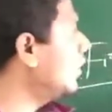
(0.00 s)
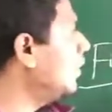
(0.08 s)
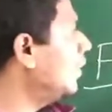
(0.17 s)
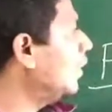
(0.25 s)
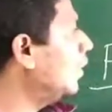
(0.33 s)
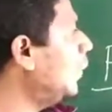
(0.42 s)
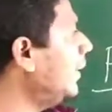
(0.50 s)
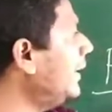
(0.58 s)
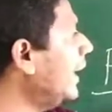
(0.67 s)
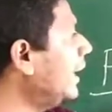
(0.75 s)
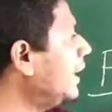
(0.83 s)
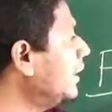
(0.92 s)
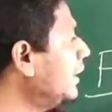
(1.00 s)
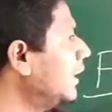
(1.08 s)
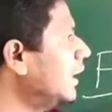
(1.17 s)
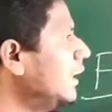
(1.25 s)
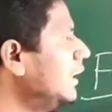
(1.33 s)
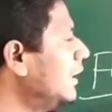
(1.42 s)
we taken
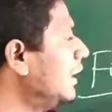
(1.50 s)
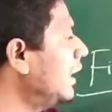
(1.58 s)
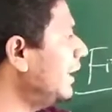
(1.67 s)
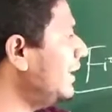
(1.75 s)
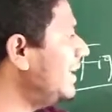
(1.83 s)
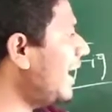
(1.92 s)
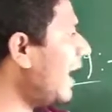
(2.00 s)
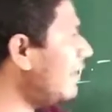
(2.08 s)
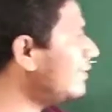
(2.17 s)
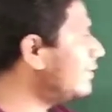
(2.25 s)
the gas,